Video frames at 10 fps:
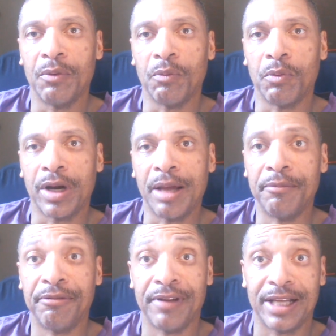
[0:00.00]
What I'm
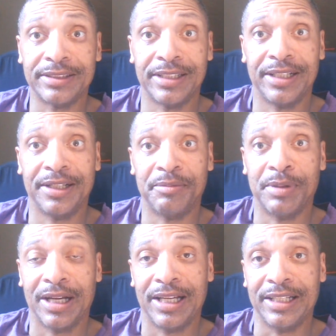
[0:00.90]
fascinated
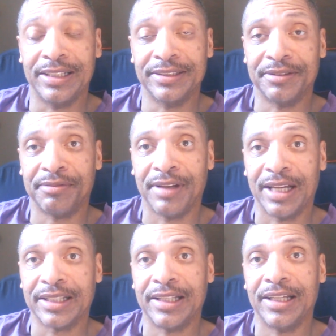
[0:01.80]
by is the
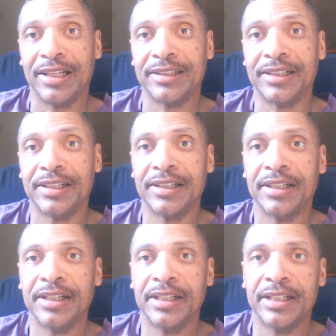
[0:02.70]
fact that
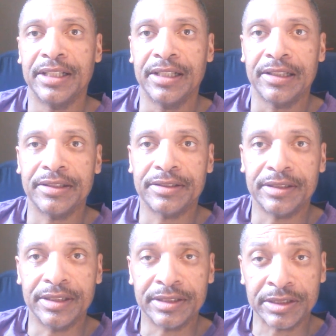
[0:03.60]
the
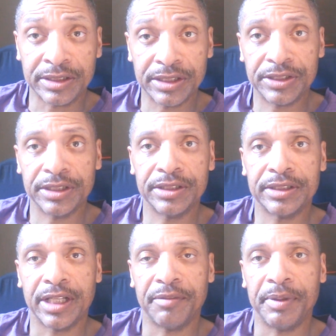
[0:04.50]

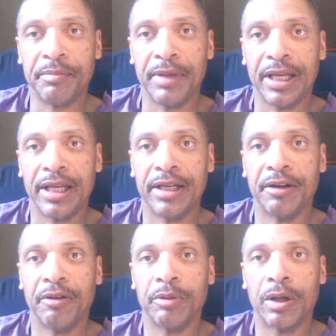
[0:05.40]
decisions that have been made
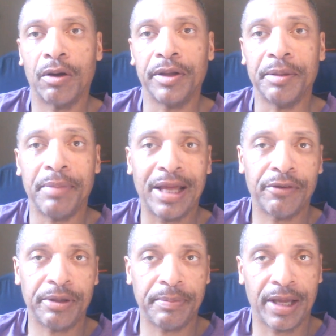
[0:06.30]
regarding the
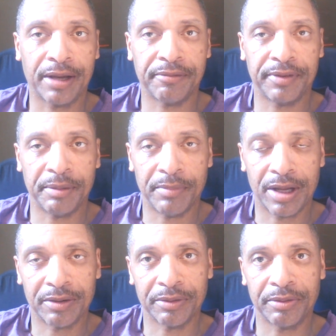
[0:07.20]
battery pack for the
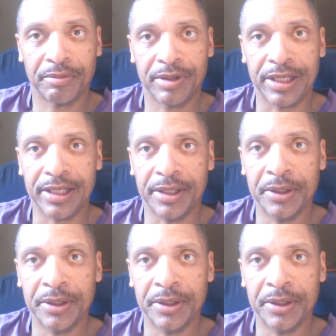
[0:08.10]
Model 3